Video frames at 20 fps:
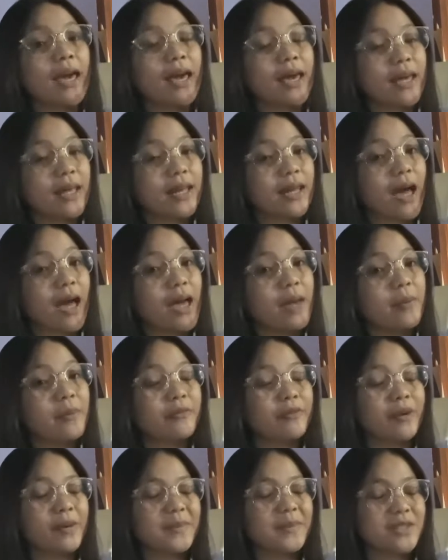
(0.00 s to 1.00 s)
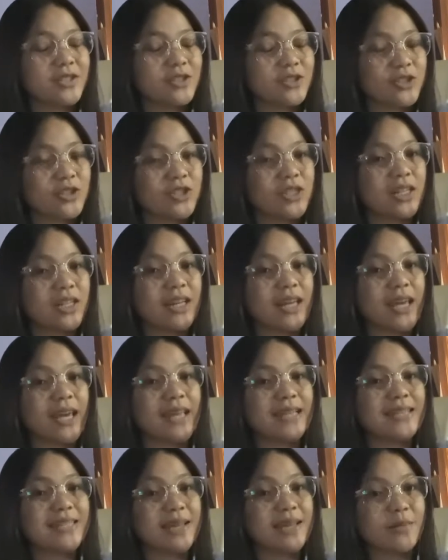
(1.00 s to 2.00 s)
And I'm a pharmacy student
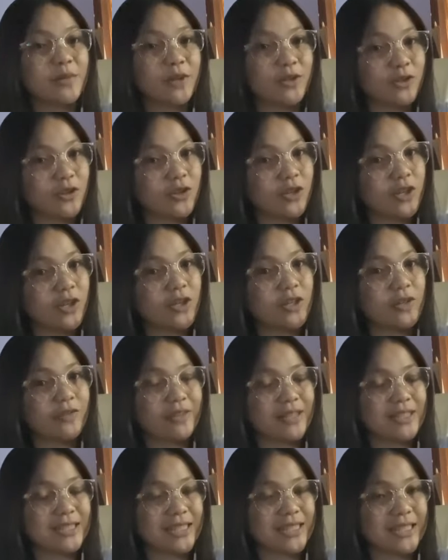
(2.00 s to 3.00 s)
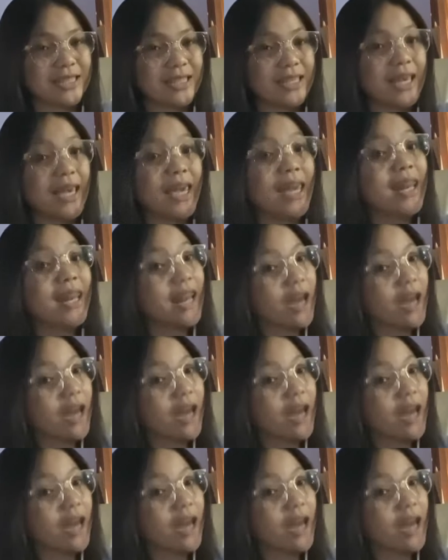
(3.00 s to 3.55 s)
at Samratulangi University.